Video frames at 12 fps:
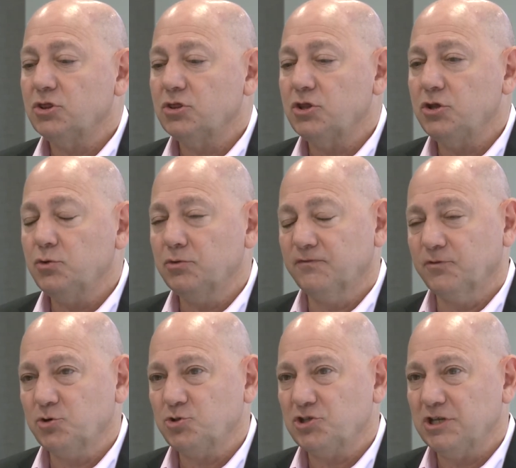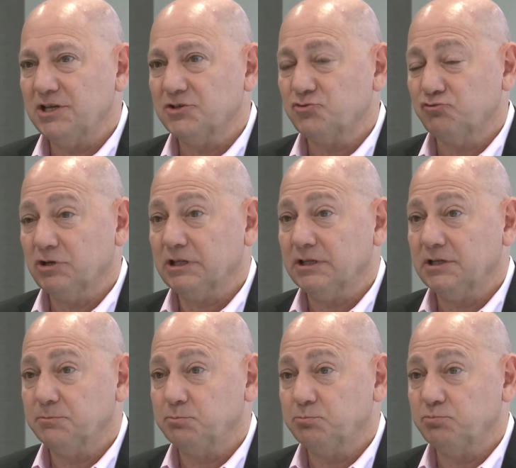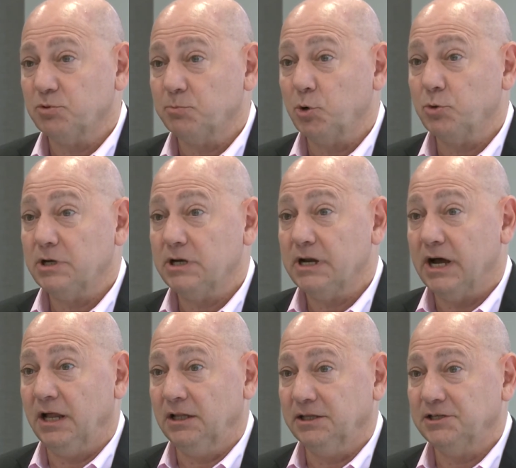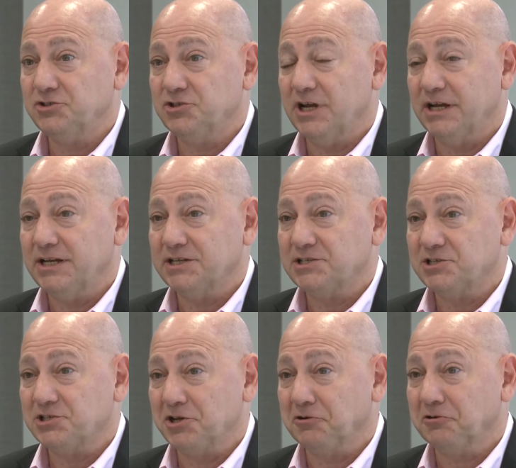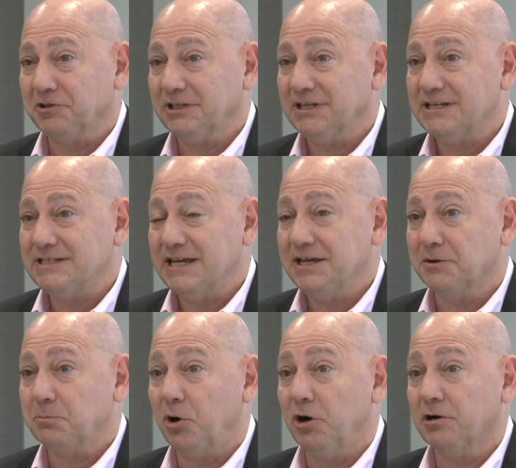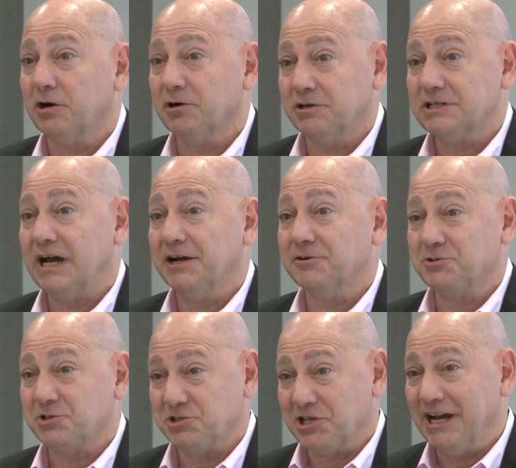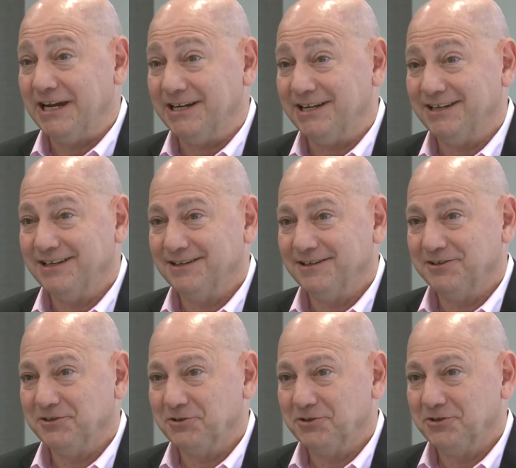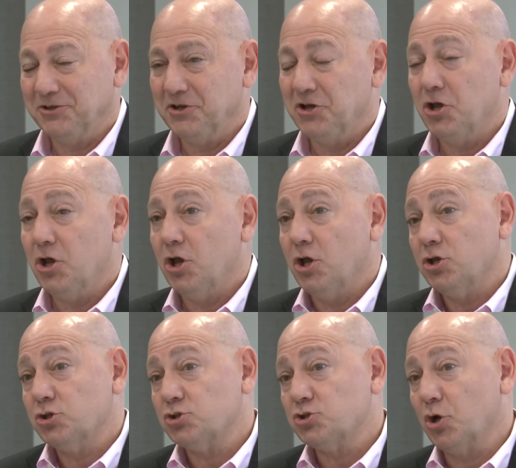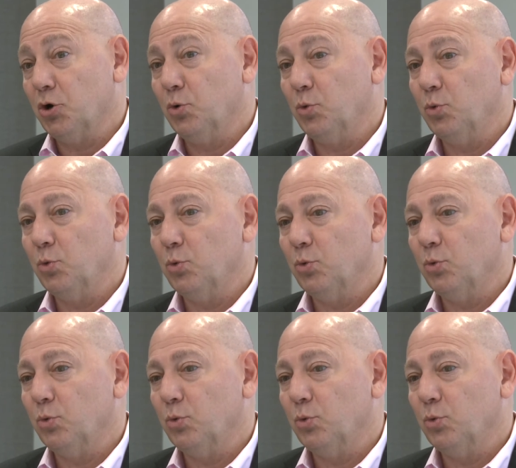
the university is really to promote knowledge, not necessarily to take apart our entire society. So